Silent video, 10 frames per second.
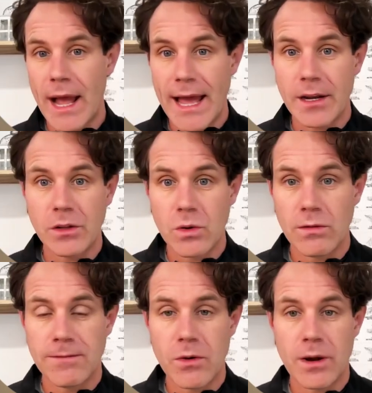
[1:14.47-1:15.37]
add a
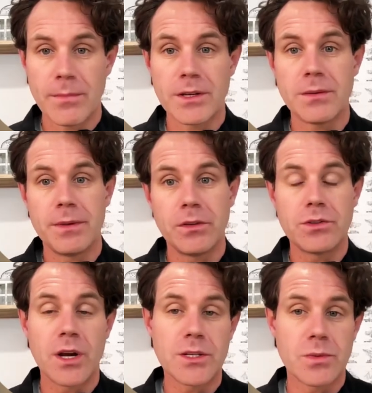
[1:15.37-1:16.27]
local phone number to build
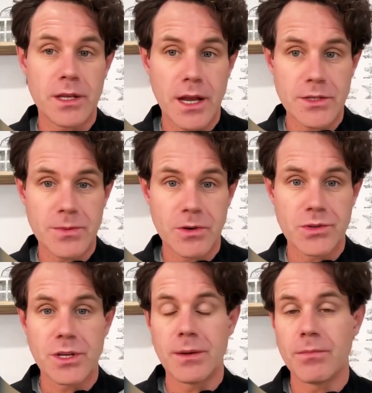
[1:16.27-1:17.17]
trust with
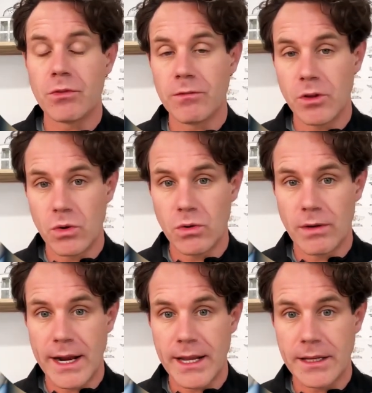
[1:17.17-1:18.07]
customers and improve local
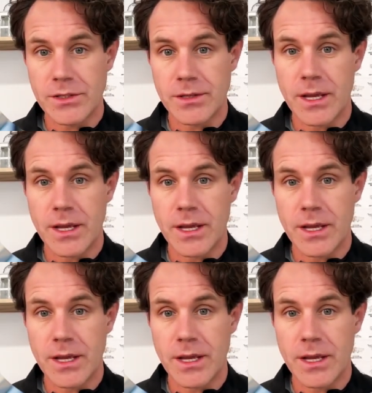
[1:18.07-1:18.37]
rankings.